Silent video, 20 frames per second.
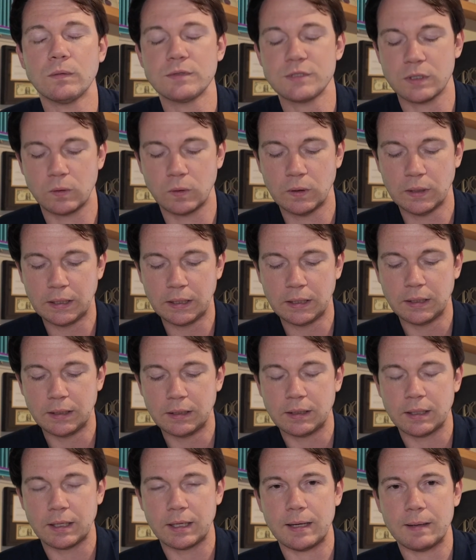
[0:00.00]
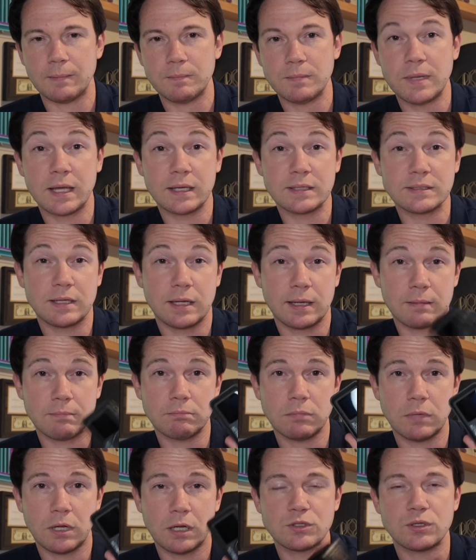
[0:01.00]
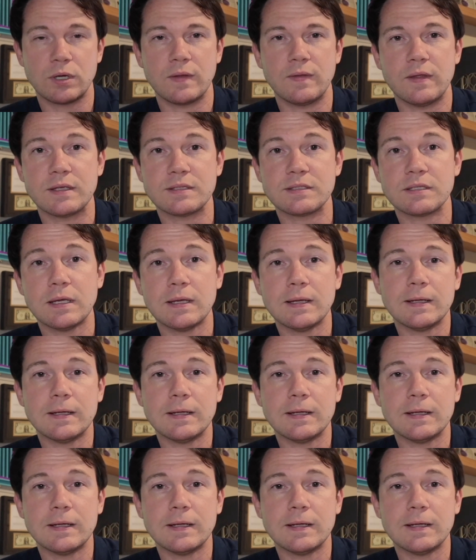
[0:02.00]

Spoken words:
So next time I'll try this.